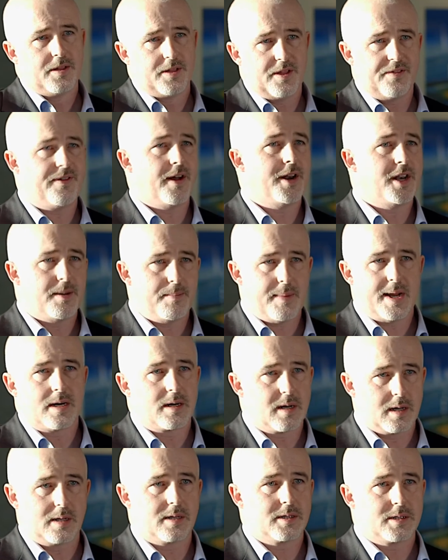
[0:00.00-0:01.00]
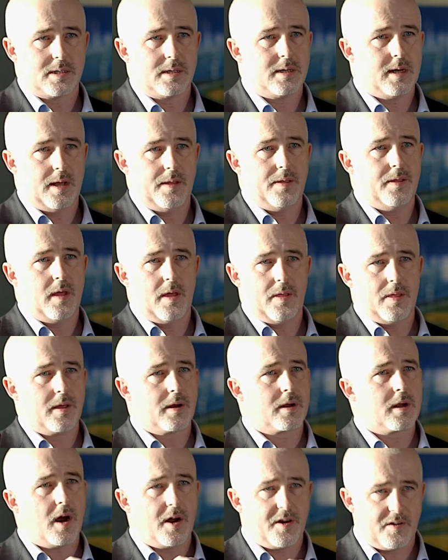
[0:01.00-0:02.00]
the fundamentals and mm-hmm. the
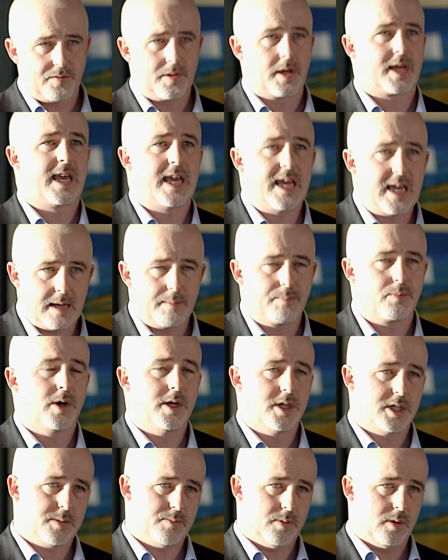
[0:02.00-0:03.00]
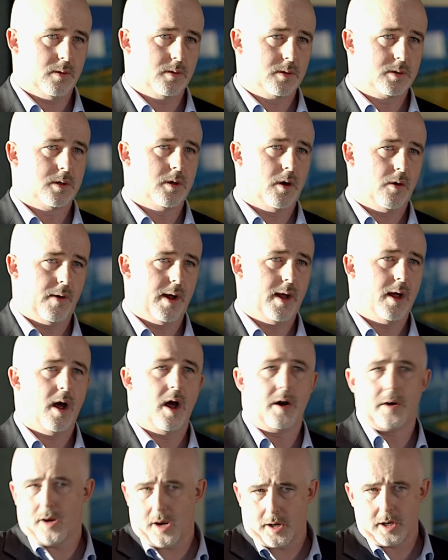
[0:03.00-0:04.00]
kind of the key principles of yeah. it
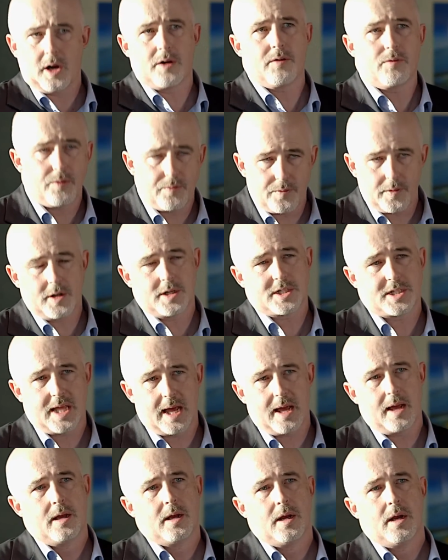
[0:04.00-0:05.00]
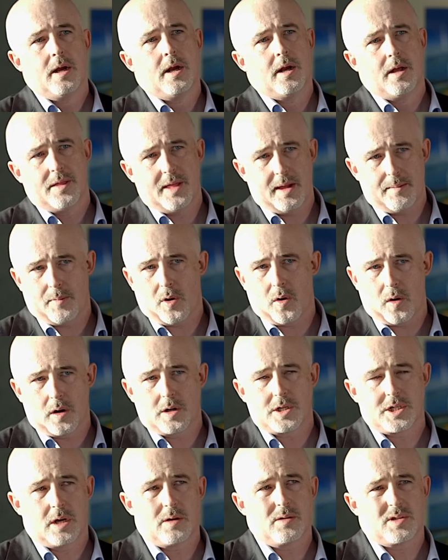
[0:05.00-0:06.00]
and, yeah. and kind of reverse that model.
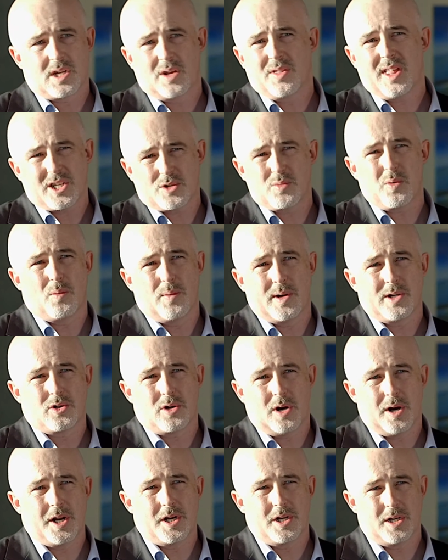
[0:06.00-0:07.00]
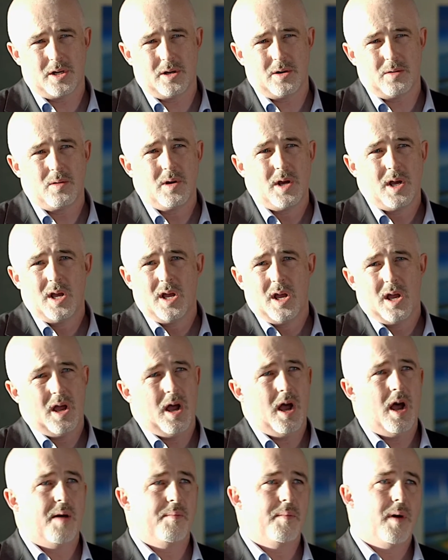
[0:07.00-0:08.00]
So that's what we're trying mm-hmm.
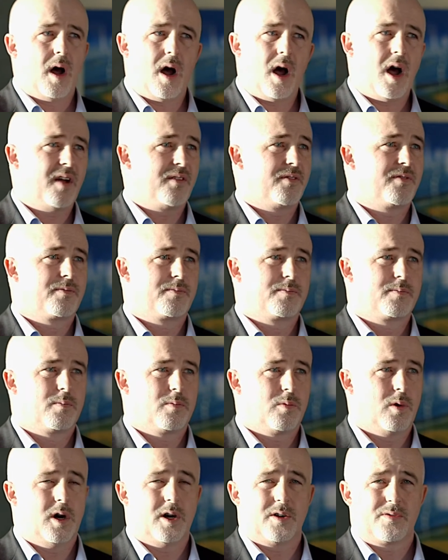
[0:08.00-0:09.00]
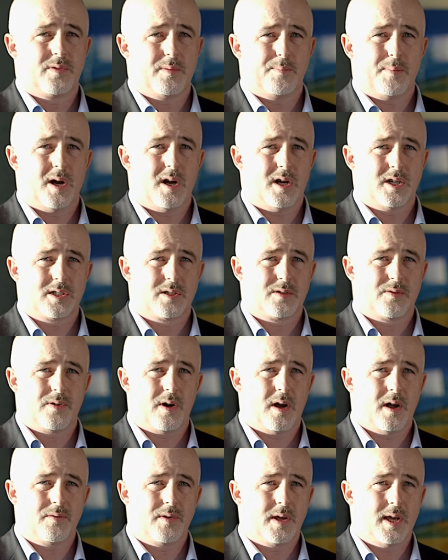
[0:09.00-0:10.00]
to do. I've worked for the past
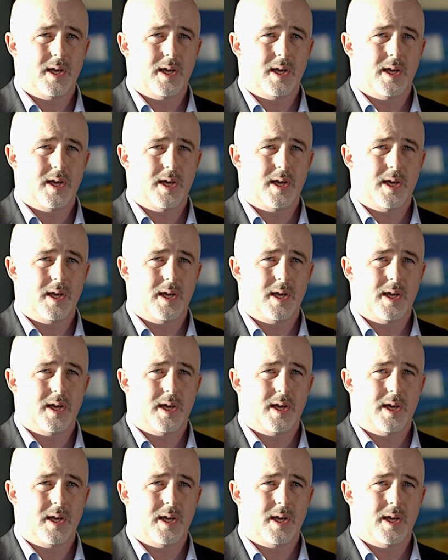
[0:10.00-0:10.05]
5